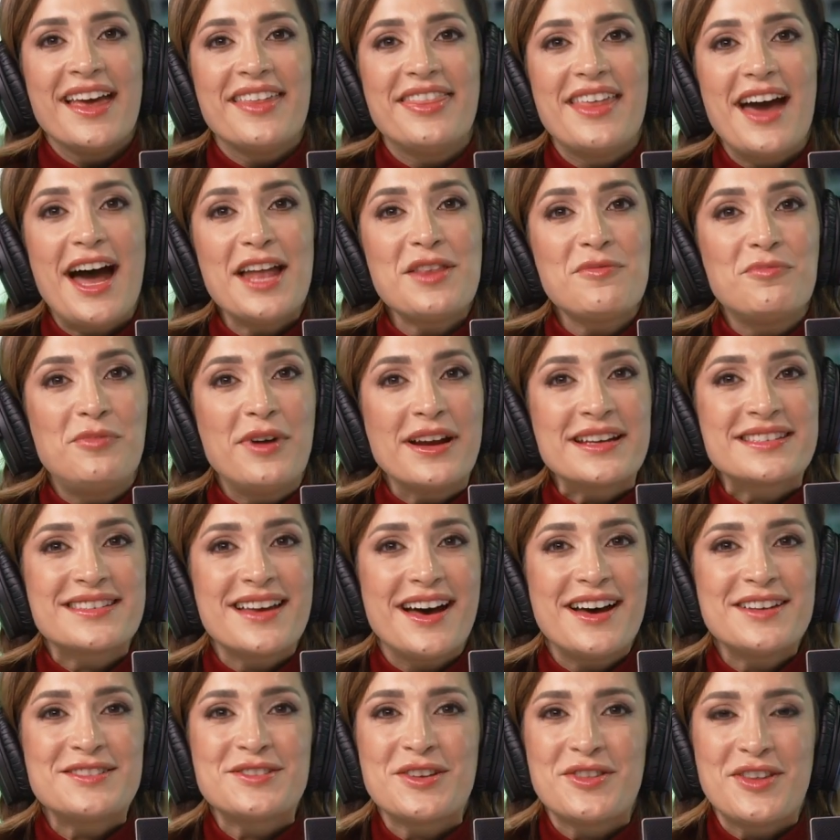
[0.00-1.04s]
That brings
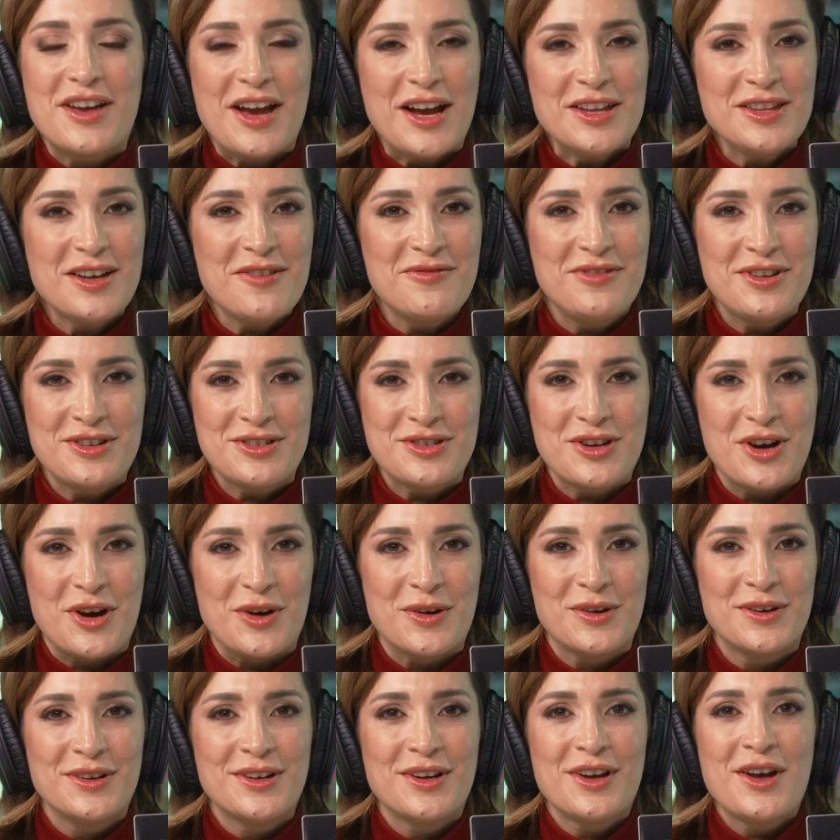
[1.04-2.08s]
us to the end of the show.